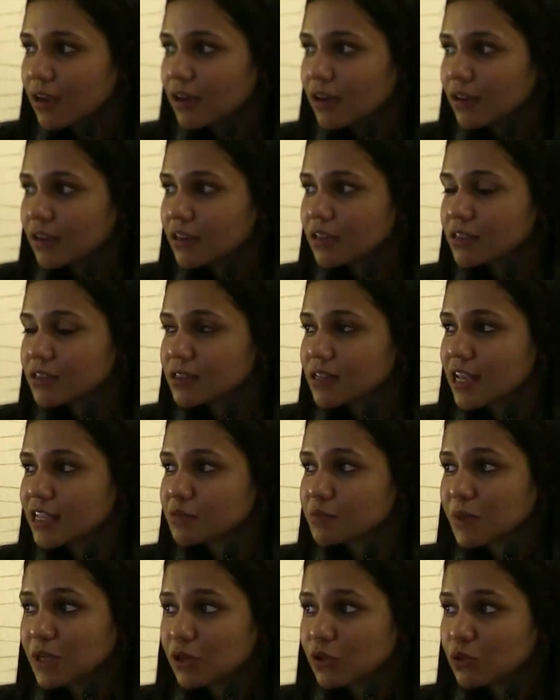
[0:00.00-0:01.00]
it has
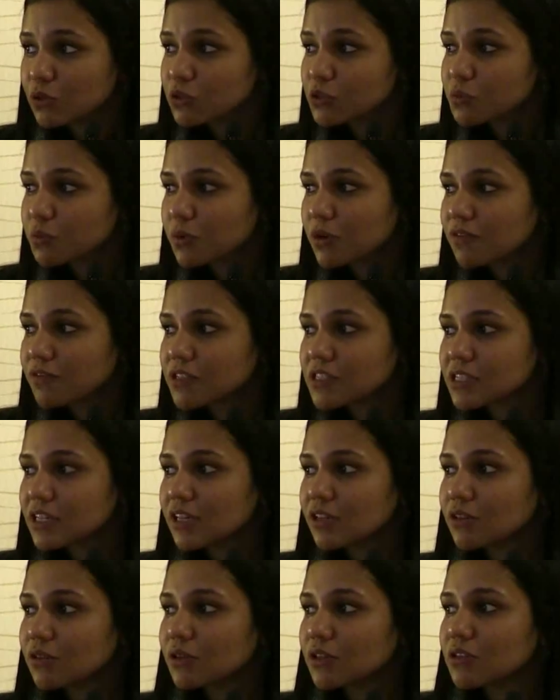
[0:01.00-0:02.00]
been used previously
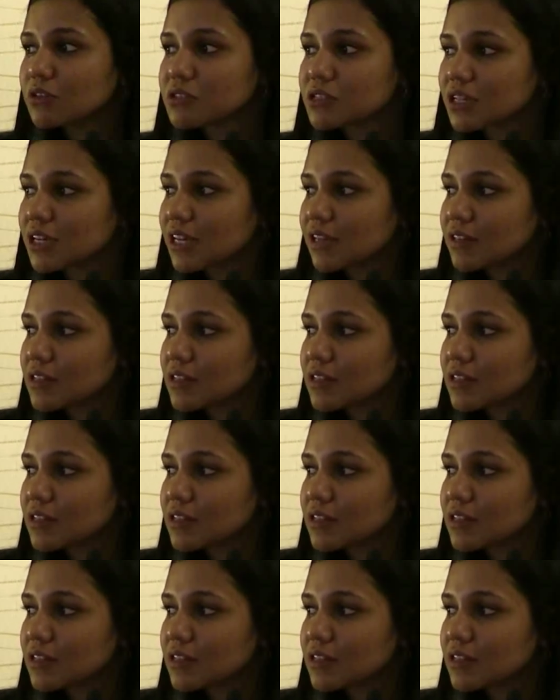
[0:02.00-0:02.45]
to elucidate the